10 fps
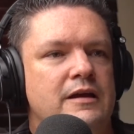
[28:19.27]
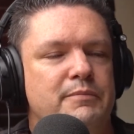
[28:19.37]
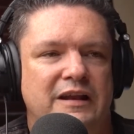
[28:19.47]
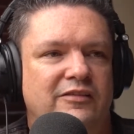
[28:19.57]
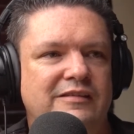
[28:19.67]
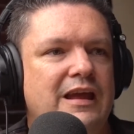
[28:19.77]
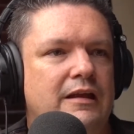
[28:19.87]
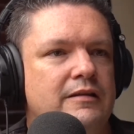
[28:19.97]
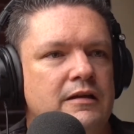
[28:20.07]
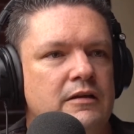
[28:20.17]
But
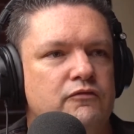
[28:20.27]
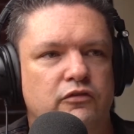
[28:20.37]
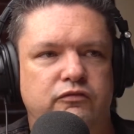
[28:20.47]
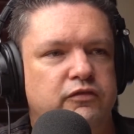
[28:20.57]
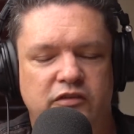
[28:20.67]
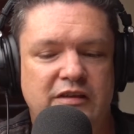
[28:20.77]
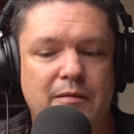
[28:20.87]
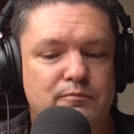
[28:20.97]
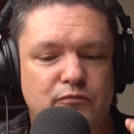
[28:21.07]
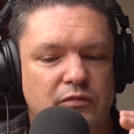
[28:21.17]
instead... For
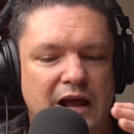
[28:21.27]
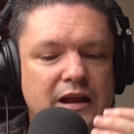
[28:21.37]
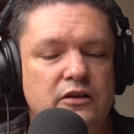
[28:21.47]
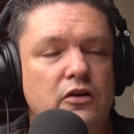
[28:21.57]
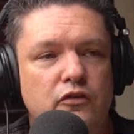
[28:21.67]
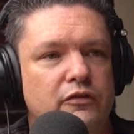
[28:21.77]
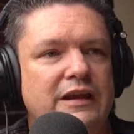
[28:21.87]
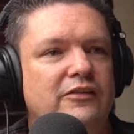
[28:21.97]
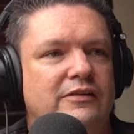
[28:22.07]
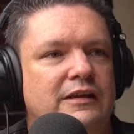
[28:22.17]
some unknown
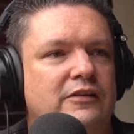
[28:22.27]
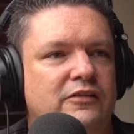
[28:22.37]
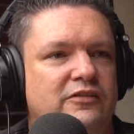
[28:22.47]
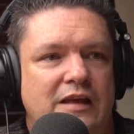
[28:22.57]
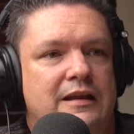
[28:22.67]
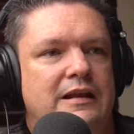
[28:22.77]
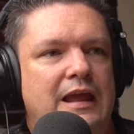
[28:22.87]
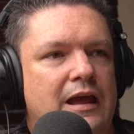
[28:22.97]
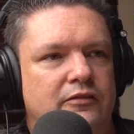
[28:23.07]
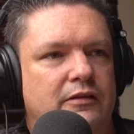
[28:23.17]
reason, he just suddenly
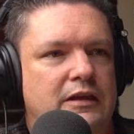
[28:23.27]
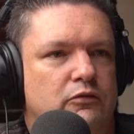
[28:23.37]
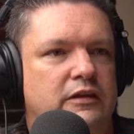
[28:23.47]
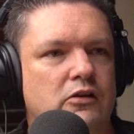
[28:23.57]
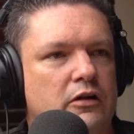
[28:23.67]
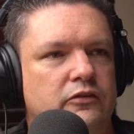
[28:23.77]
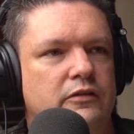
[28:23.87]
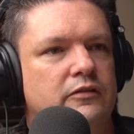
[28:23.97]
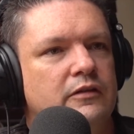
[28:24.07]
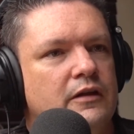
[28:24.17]
has a guilty
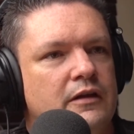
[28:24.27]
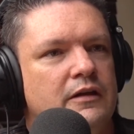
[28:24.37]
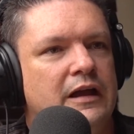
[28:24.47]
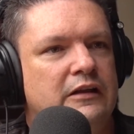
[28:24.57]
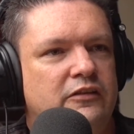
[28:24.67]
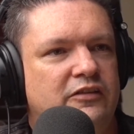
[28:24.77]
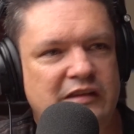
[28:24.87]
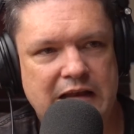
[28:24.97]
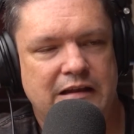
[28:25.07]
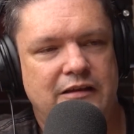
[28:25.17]
conscience. And he just
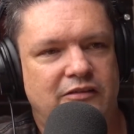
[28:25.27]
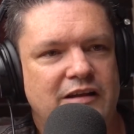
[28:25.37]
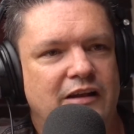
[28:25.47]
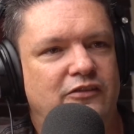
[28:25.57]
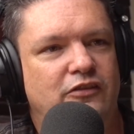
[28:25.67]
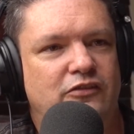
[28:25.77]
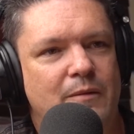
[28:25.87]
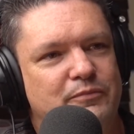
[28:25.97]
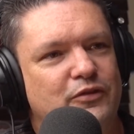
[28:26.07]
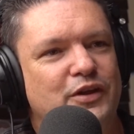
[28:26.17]
suddenly decides to
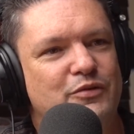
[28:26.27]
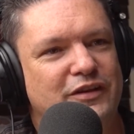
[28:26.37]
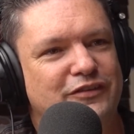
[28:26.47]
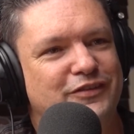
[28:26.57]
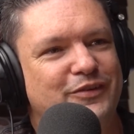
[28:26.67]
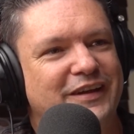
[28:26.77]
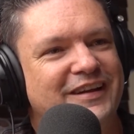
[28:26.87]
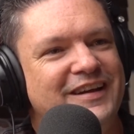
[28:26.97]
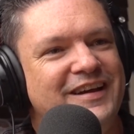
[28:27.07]
stop doing what he's doing.